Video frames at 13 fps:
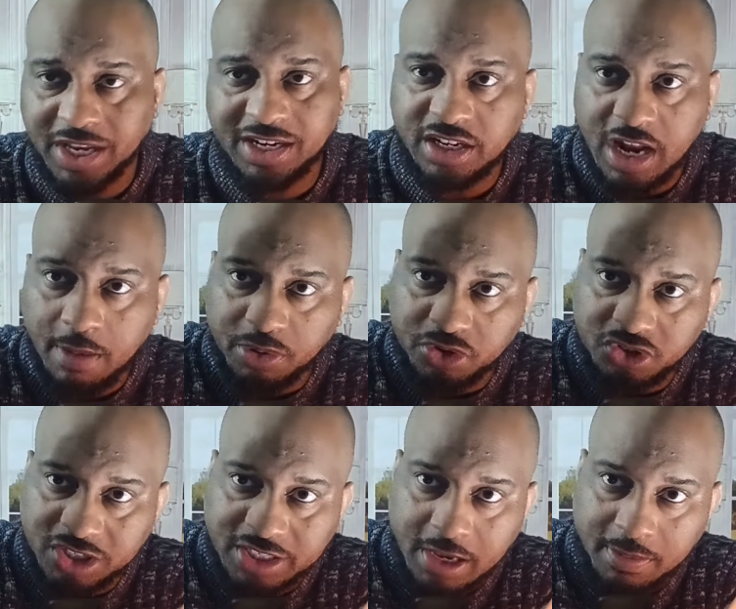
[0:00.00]
And the numbers
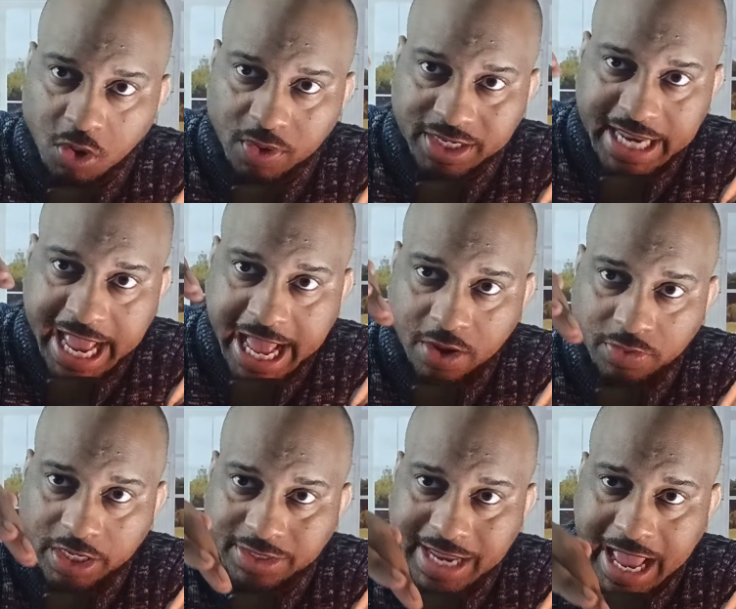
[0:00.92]
just kept going
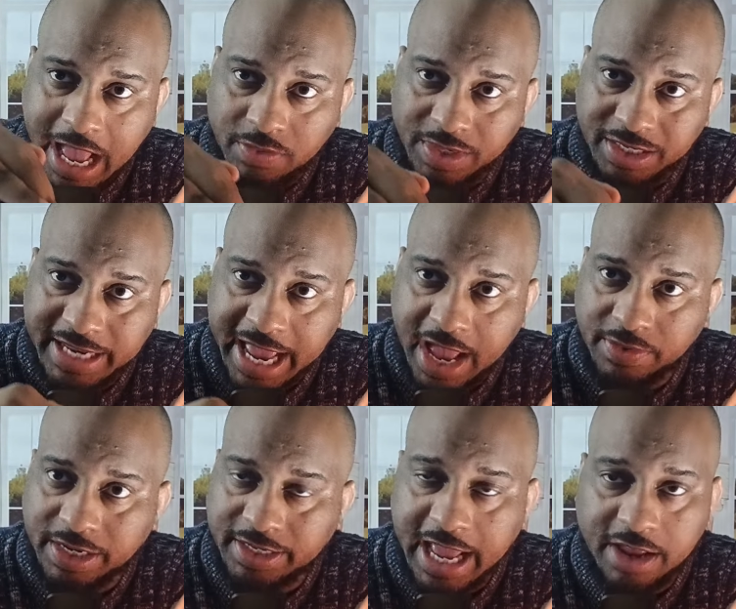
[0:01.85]
down and down and
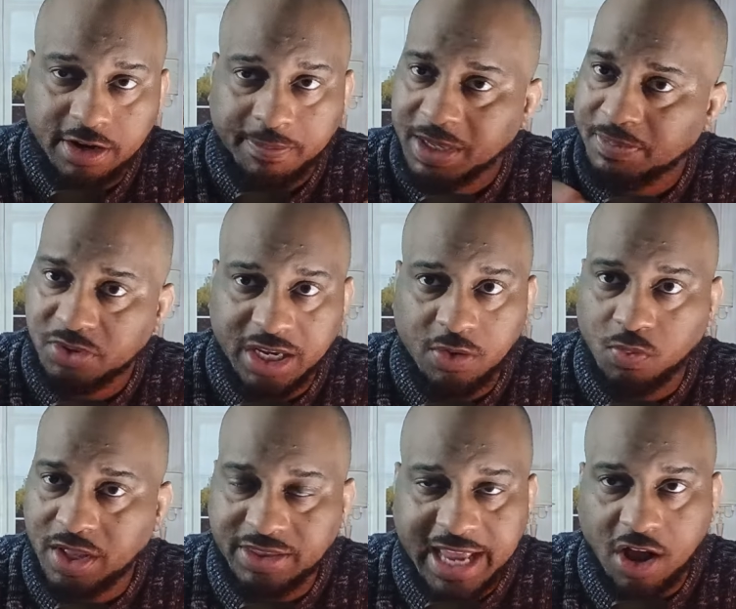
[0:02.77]
down and down. The people didn't
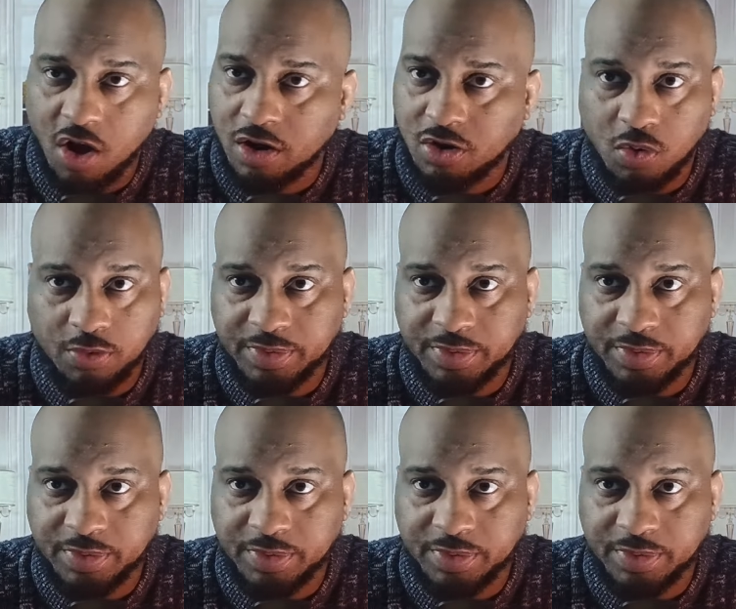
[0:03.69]
want that hardcore